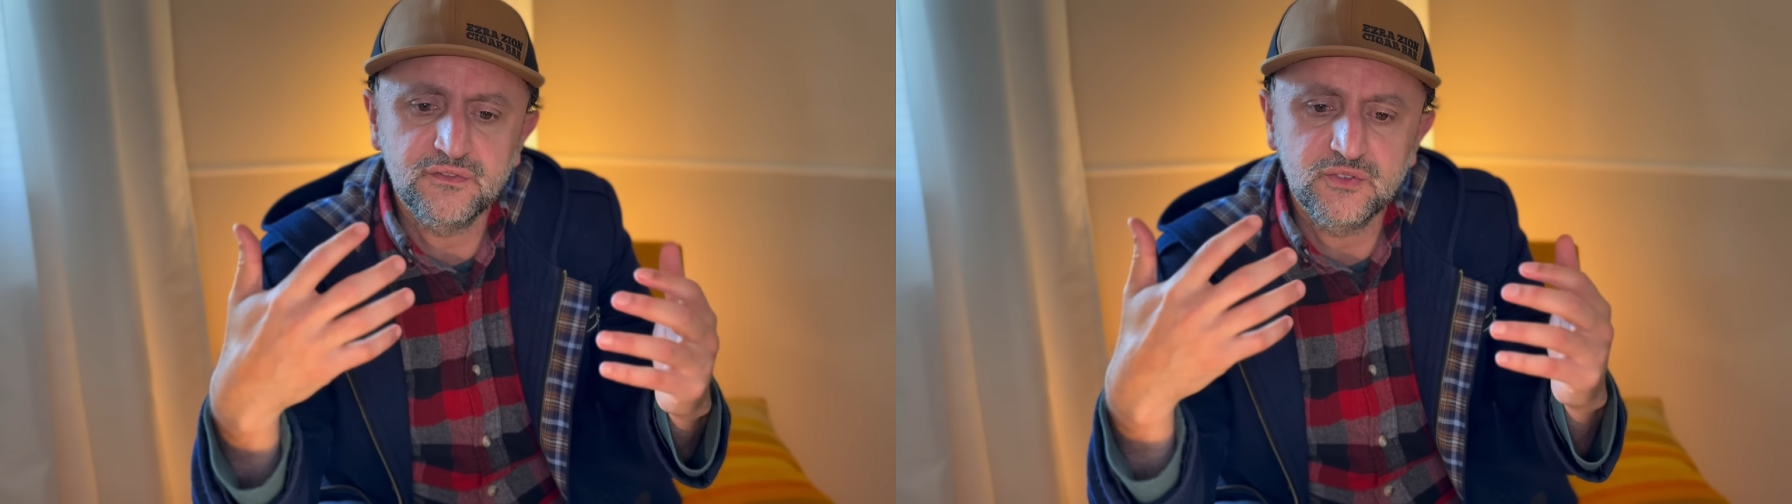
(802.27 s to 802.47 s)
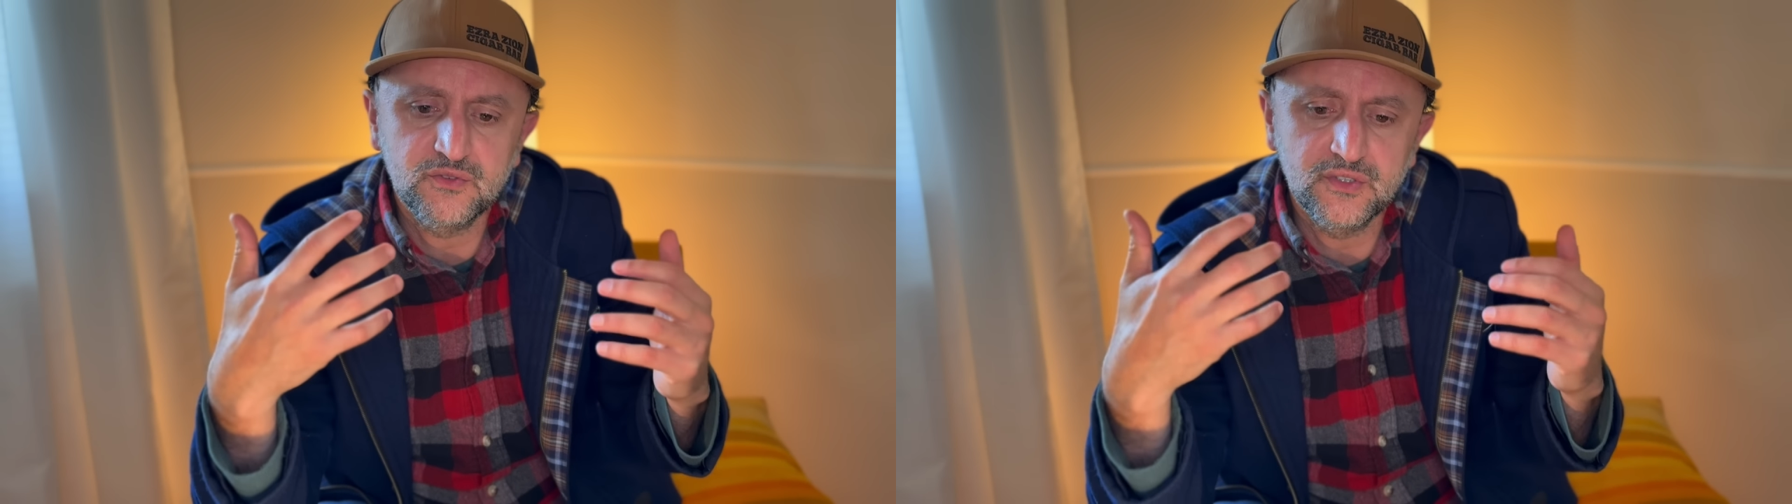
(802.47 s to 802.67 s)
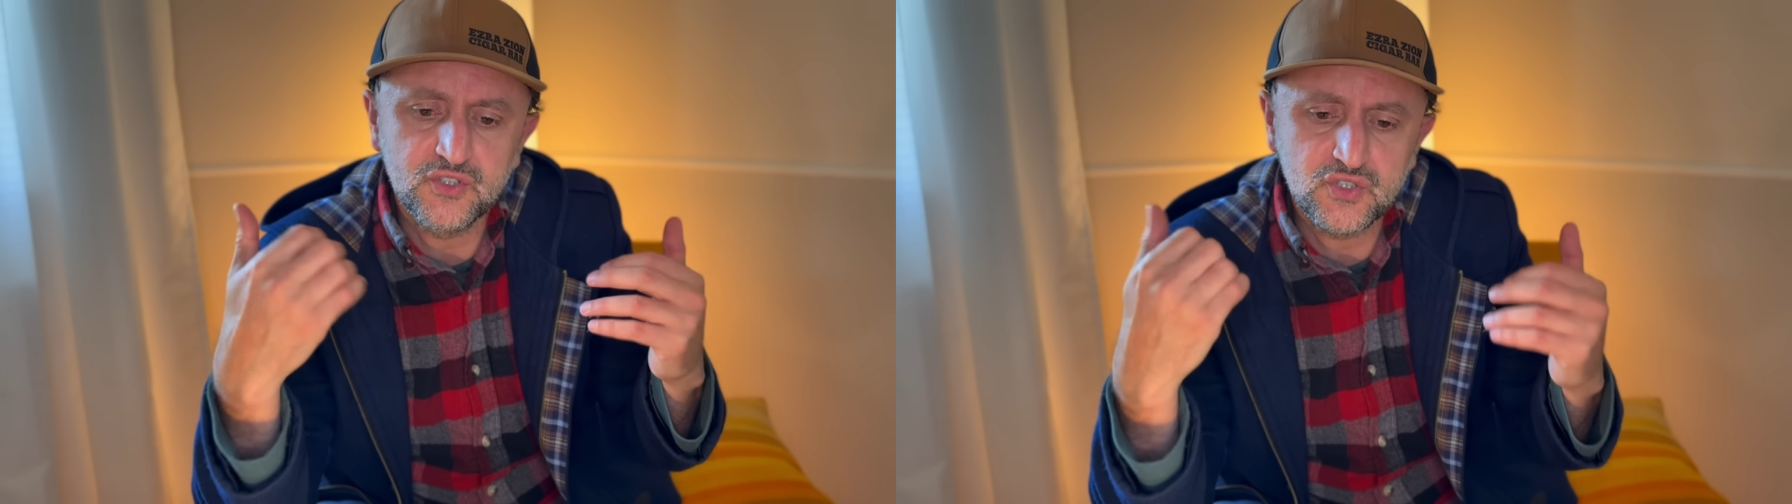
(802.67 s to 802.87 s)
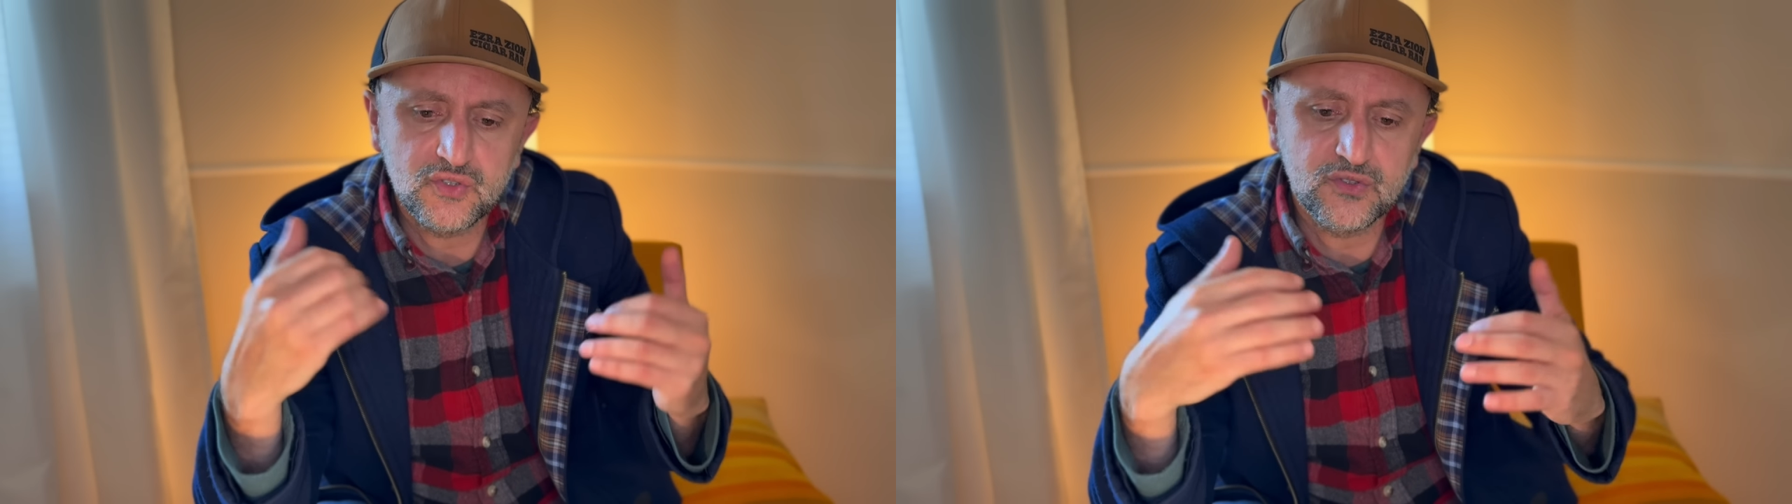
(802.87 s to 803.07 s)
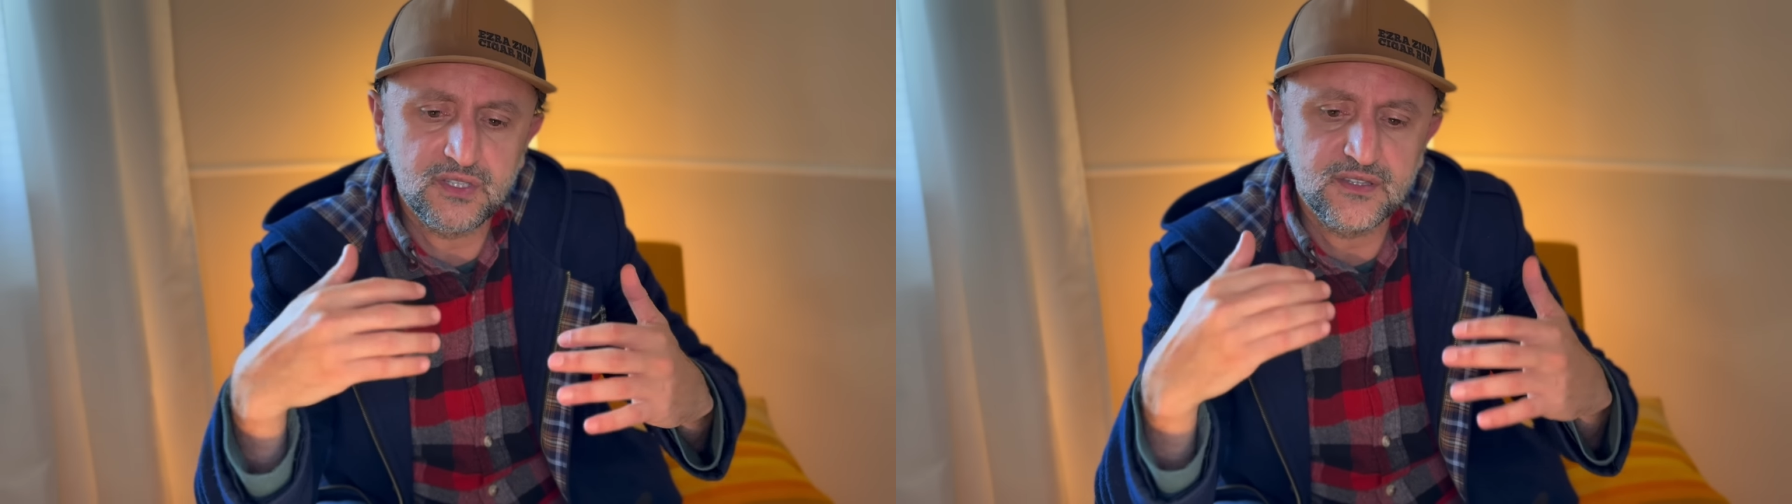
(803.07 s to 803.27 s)
to
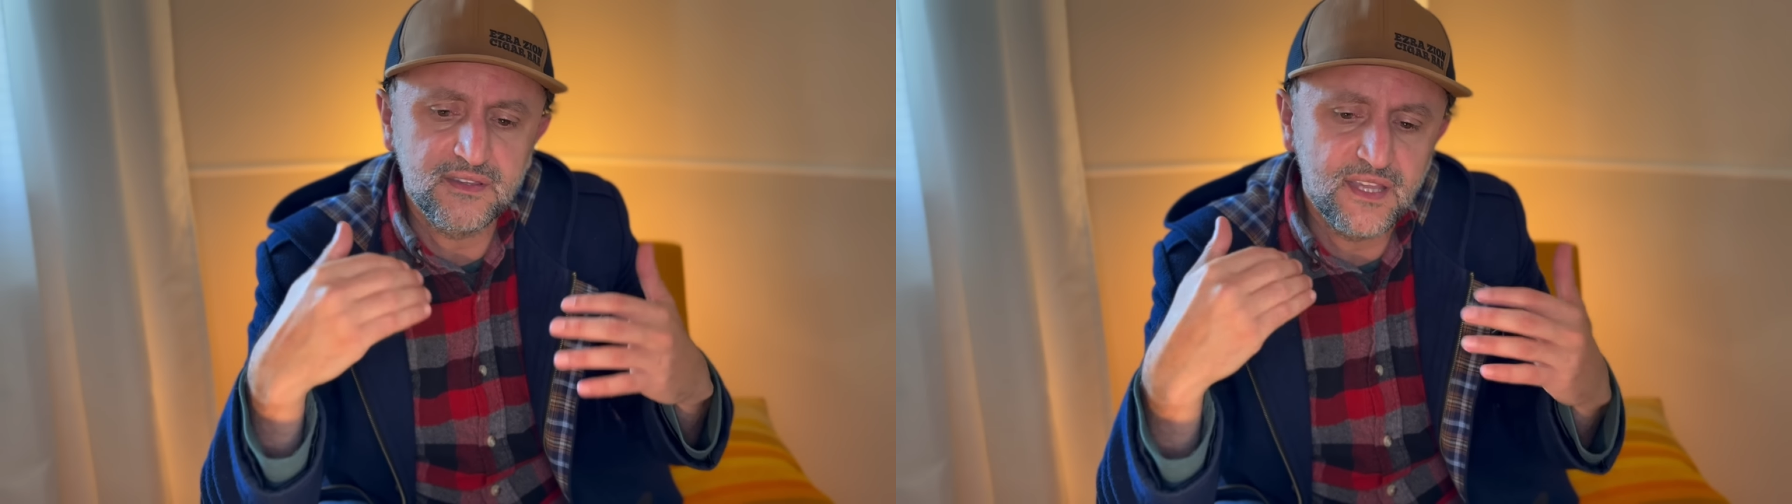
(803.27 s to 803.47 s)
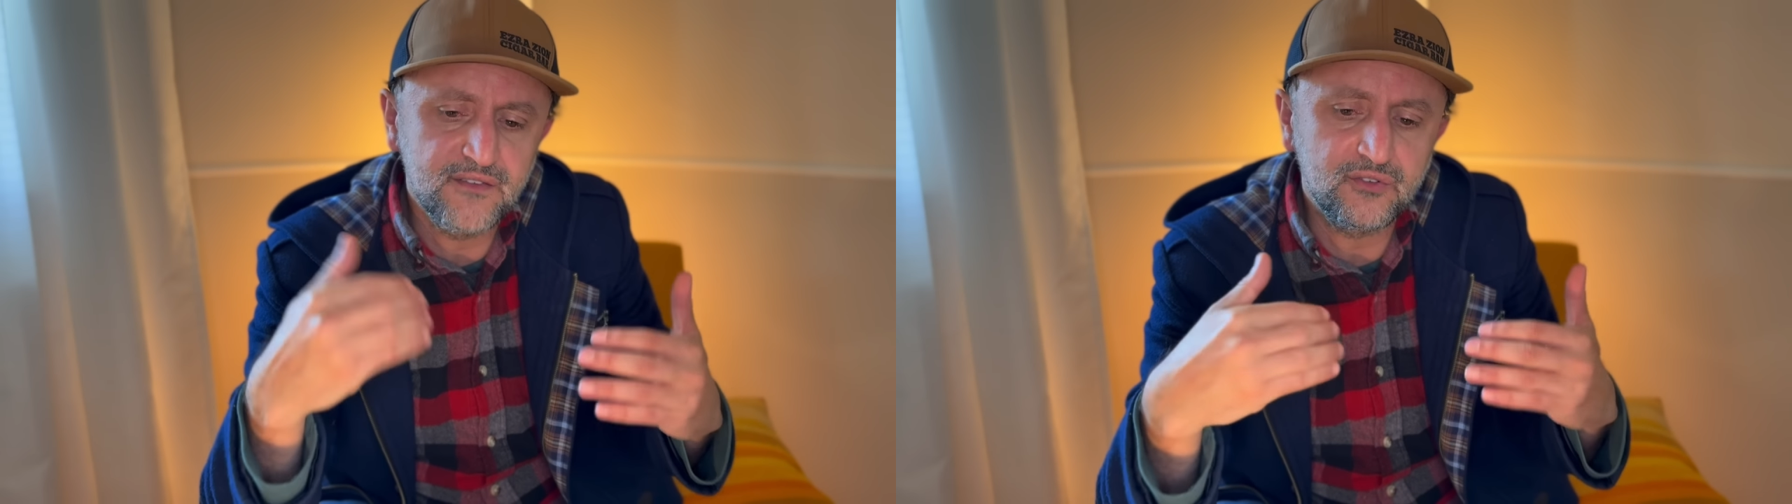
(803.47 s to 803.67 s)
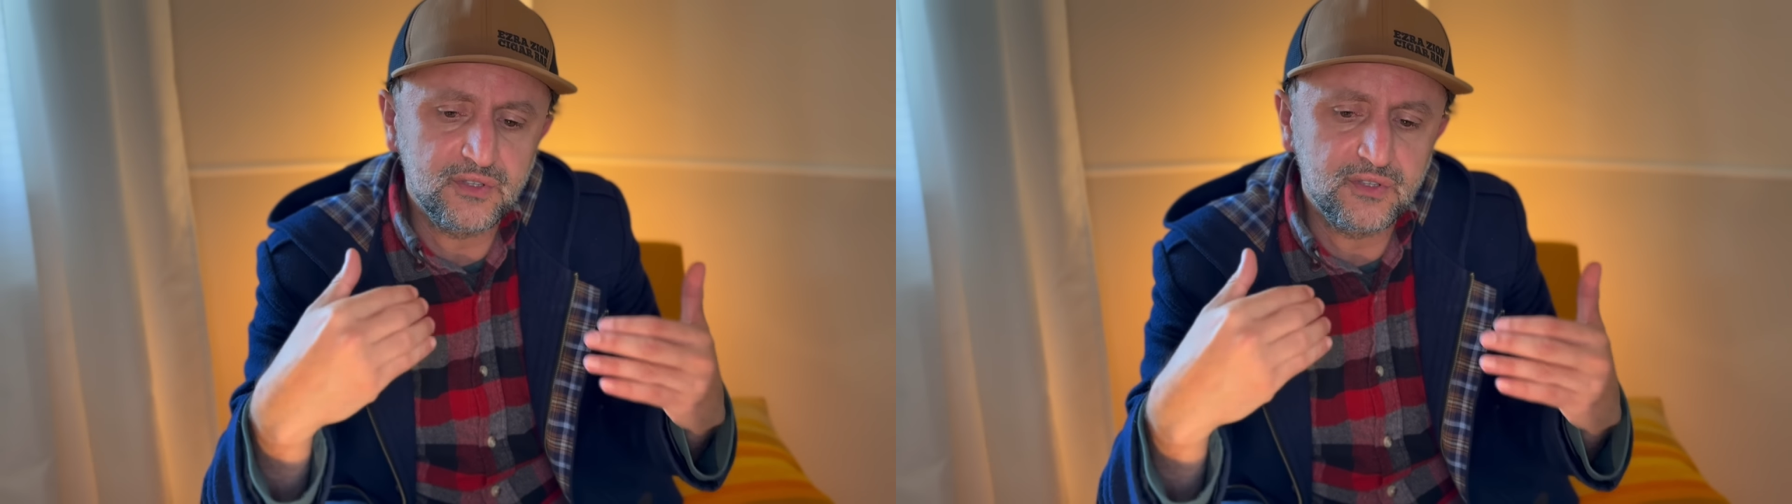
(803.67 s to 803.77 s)
ensure that never